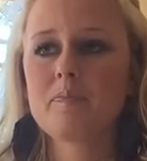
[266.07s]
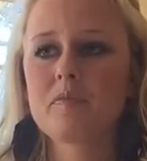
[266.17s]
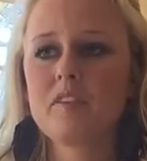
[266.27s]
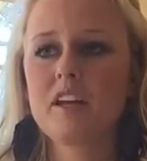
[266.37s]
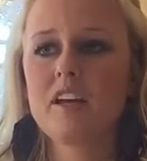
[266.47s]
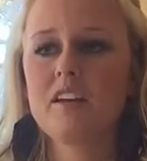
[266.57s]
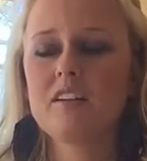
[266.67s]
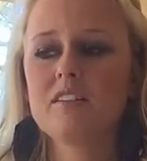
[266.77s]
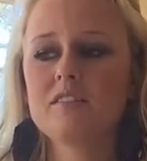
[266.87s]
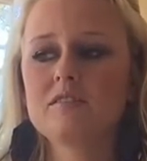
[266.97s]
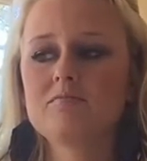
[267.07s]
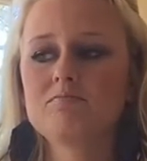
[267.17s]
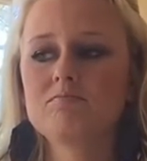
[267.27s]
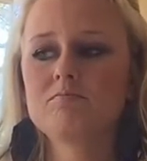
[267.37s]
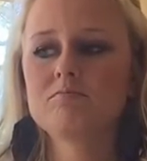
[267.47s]

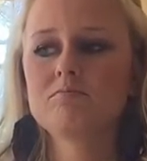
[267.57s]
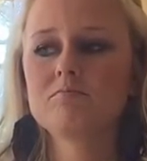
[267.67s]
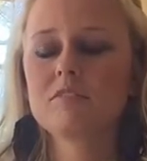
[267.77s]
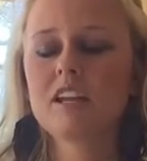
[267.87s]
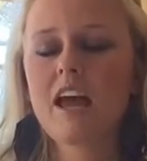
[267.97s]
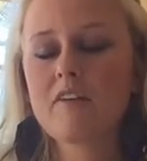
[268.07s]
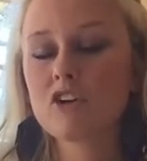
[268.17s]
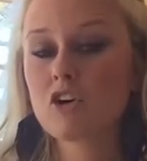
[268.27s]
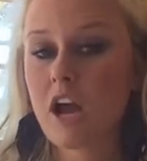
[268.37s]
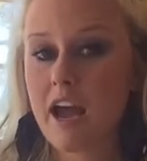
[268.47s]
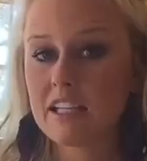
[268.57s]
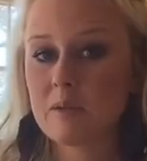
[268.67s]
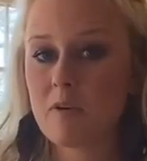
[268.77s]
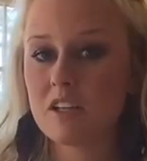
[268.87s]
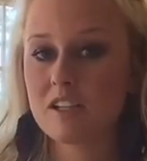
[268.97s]
that have a
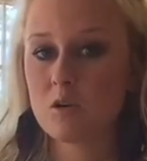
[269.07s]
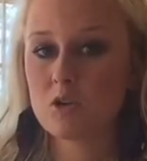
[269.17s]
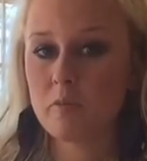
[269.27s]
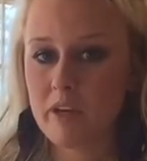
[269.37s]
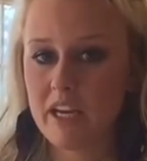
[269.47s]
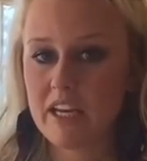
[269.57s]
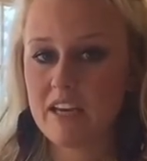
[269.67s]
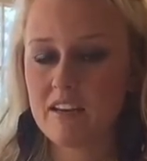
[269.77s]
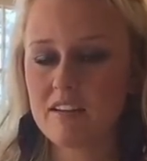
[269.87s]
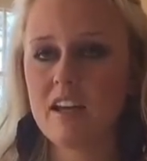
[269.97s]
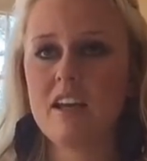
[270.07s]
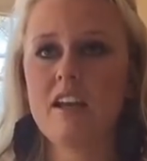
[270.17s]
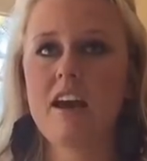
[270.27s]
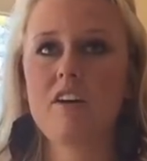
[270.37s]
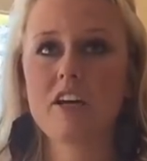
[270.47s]
grasp on social media
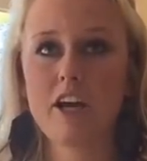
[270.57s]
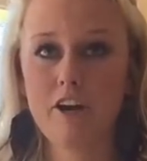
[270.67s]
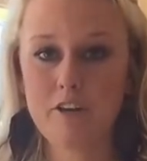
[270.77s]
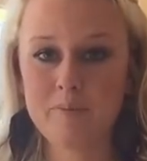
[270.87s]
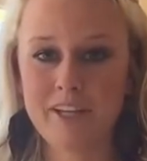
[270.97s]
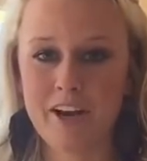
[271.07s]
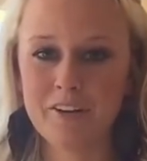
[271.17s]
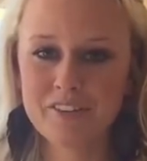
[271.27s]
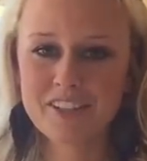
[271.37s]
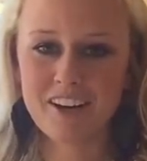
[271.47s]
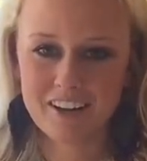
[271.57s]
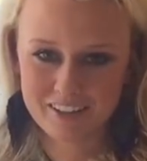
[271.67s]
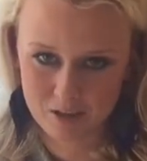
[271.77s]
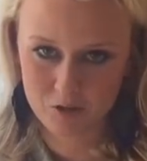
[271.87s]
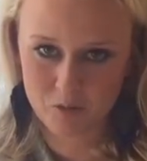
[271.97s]
and how to carry themselves on
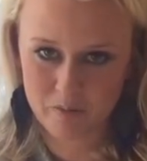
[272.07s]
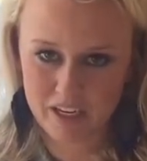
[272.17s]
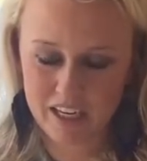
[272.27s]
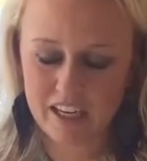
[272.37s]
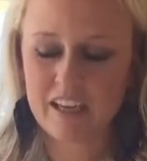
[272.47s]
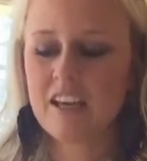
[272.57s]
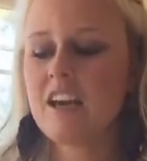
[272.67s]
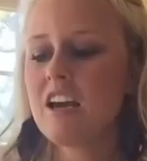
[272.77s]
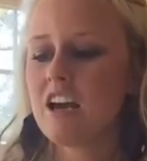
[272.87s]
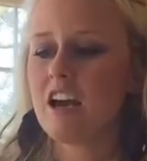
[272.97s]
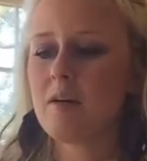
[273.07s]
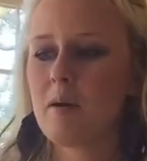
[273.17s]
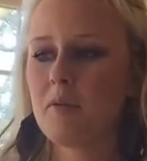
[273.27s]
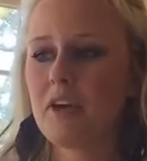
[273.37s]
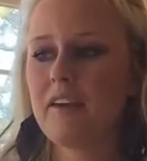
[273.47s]
social media. I'm
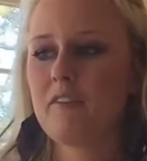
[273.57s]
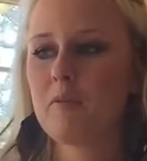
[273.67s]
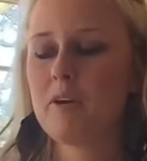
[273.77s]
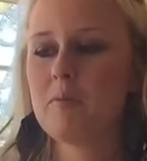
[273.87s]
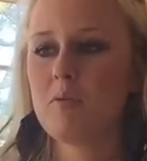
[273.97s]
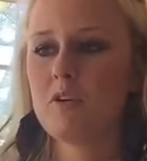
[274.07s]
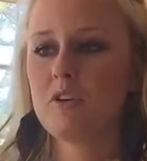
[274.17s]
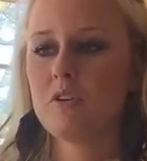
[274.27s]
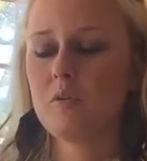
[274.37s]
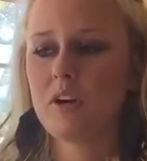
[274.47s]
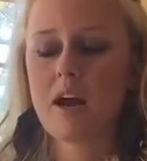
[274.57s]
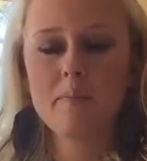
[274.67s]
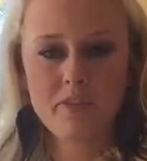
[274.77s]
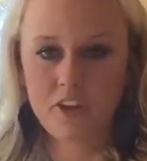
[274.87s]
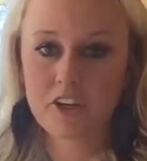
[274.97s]
looking for people, when
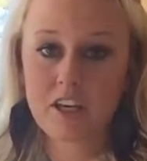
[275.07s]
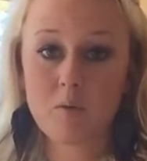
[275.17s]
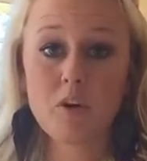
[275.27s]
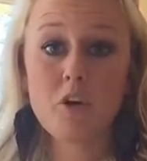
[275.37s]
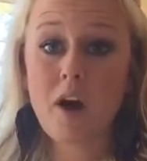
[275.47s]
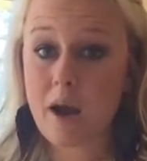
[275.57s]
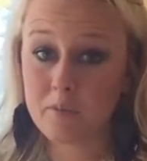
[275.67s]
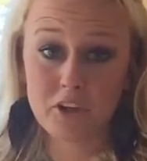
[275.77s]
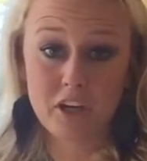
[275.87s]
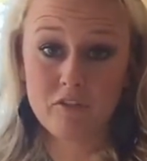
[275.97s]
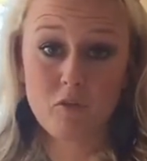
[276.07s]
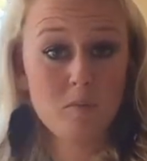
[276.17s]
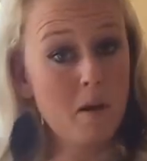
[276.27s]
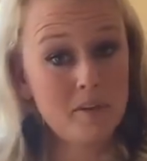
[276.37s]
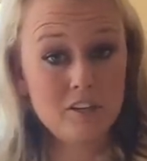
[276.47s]
I'm looking at who I'm looking for, it
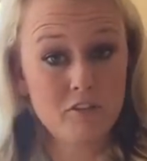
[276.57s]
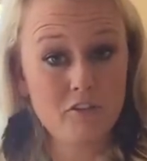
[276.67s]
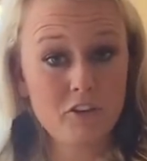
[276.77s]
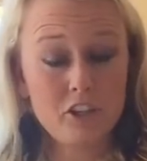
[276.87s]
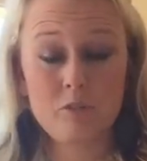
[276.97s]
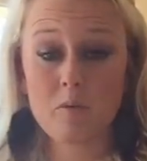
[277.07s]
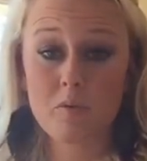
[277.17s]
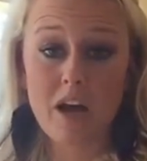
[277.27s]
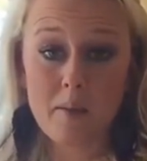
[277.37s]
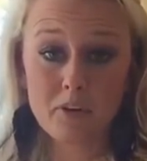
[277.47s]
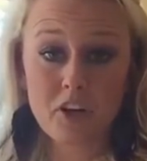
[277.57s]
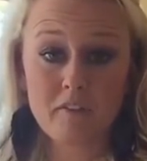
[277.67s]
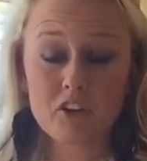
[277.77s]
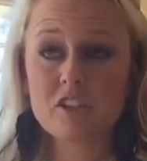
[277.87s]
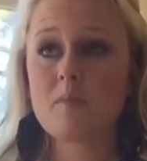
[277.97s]
might be different for you, but when I'm looking
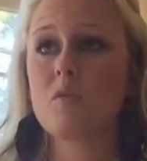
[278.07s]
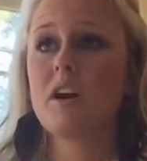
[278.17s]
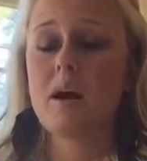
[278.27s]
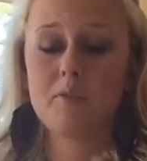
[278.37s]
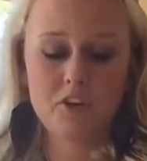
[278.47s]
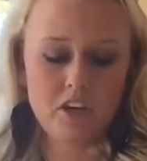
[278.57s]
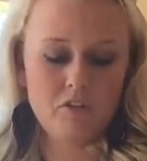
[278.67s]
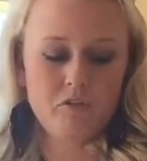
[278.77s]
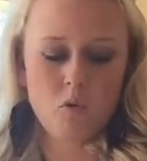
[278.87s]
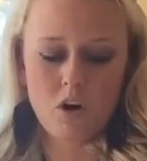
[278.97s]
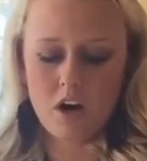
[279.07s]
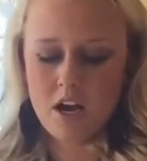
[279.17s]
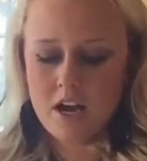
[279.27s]
for someone, I'm looking for